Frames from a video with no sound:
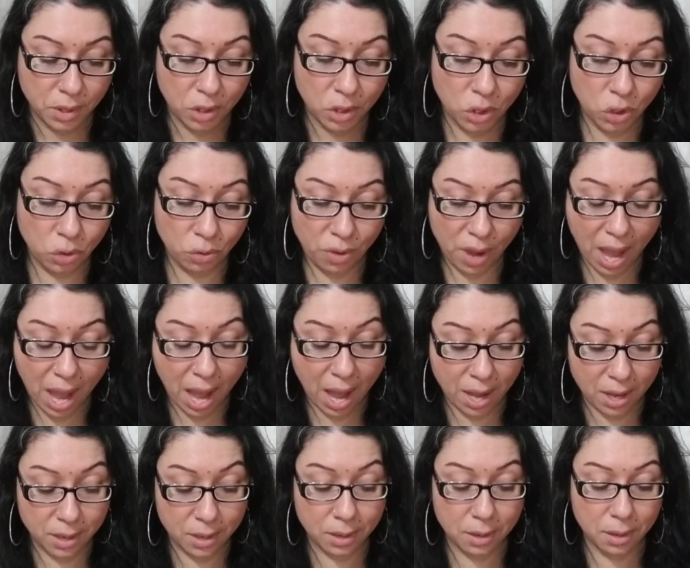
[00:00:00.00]
You've
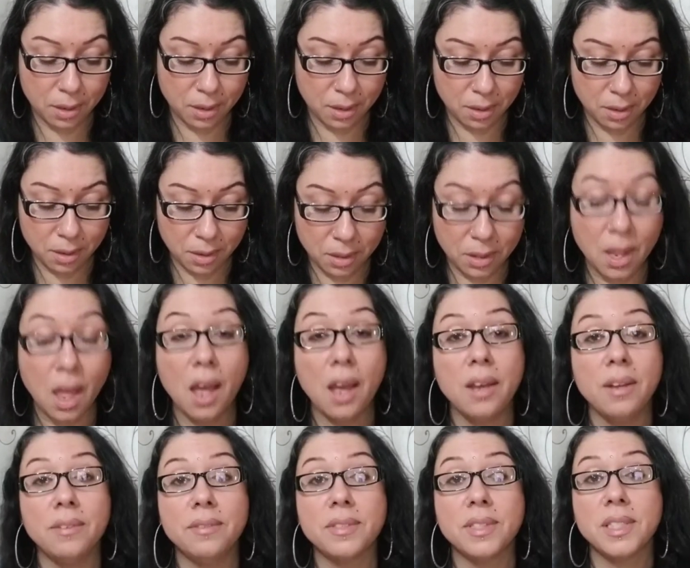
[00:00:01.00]
had
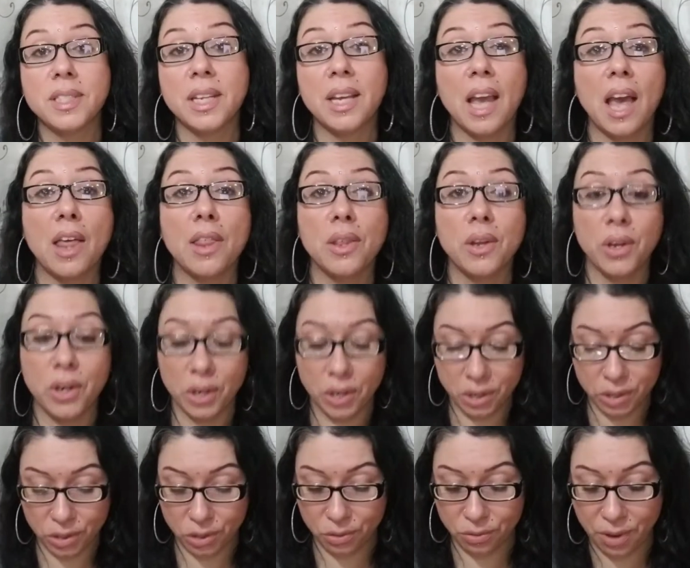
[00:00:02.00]
lives together.
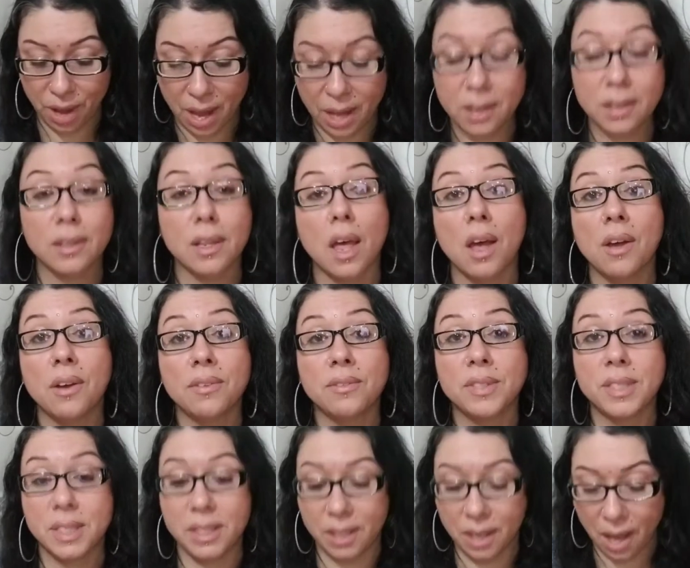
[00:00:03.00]
You've had loves
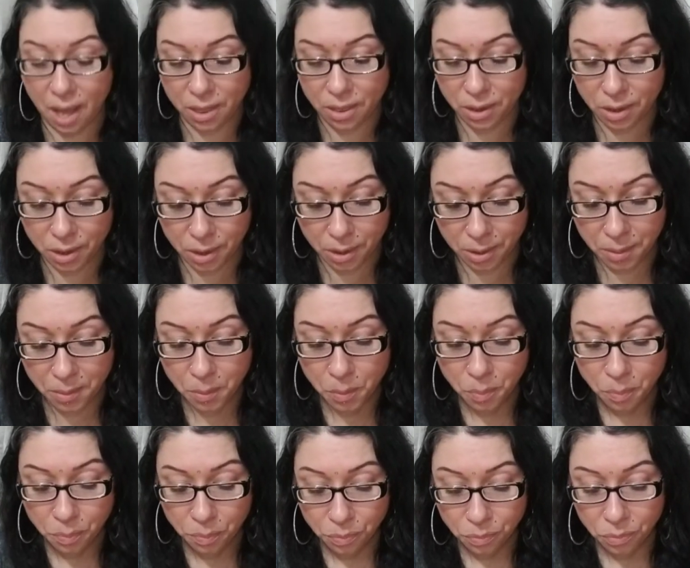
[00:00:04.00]
together.
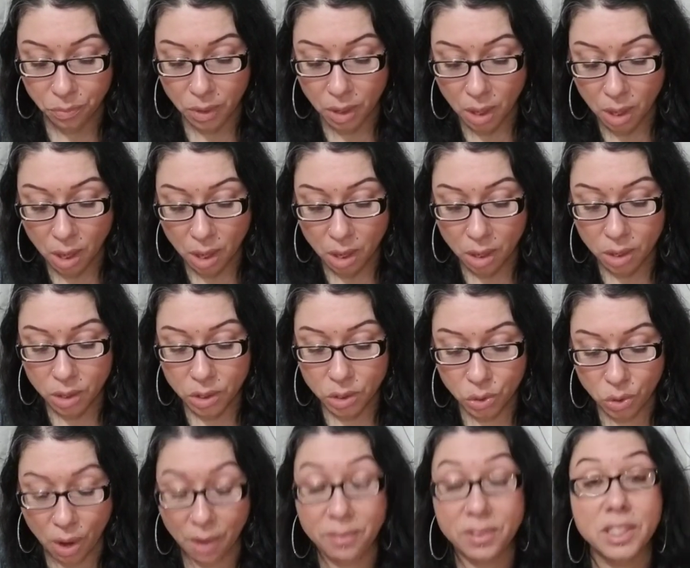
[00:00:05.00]

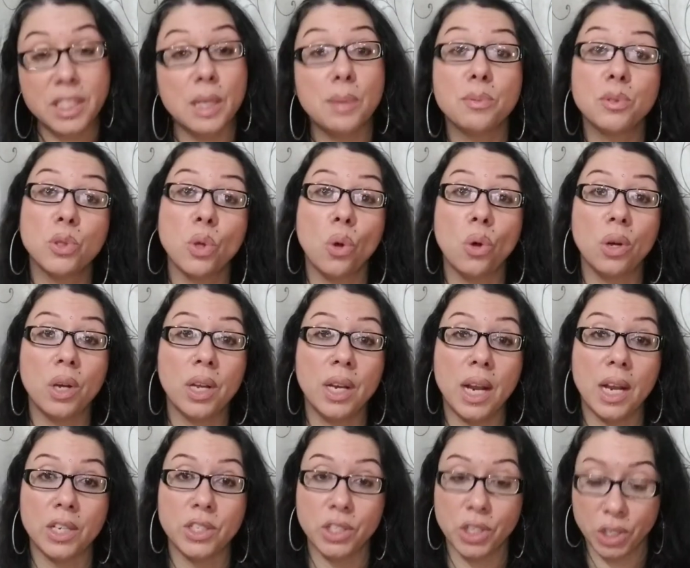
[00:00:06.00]
You have a deep soul
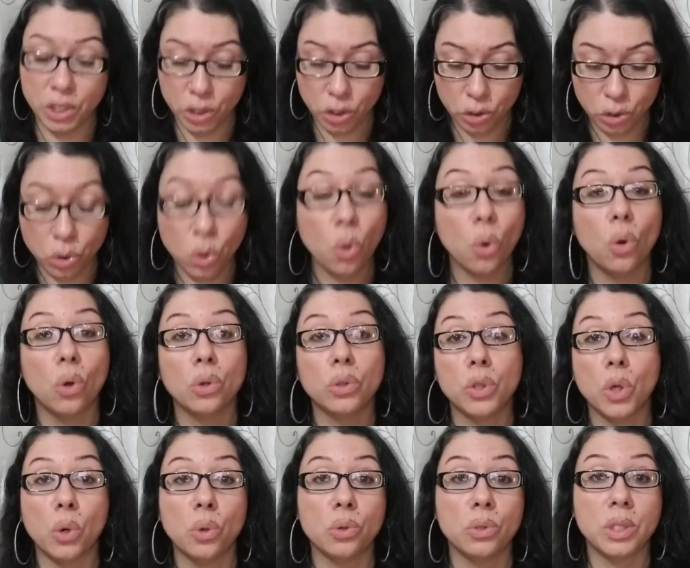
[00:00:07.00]
connection. Your soul
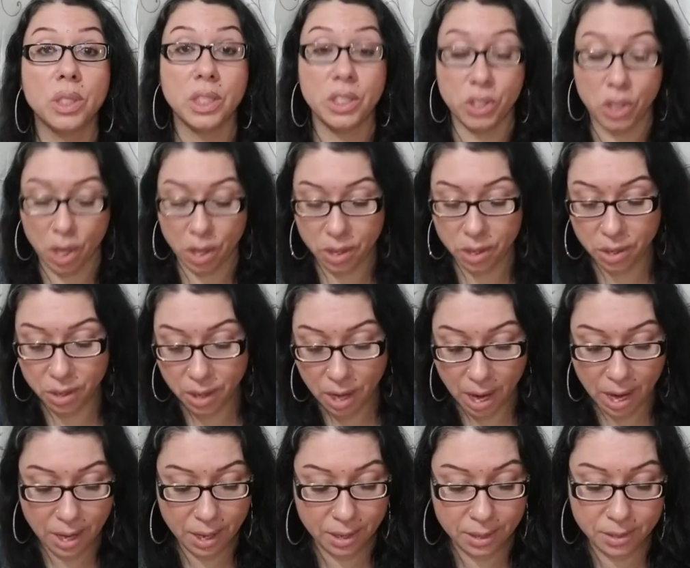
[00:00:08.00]
knows each other.
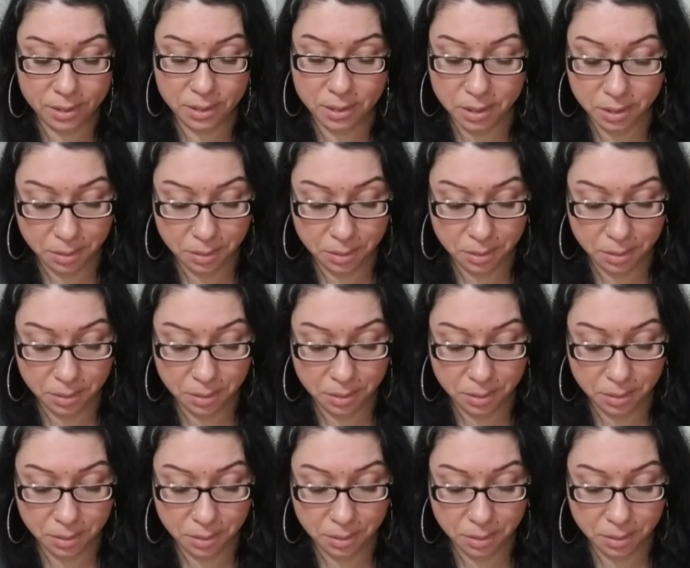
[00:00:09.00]
And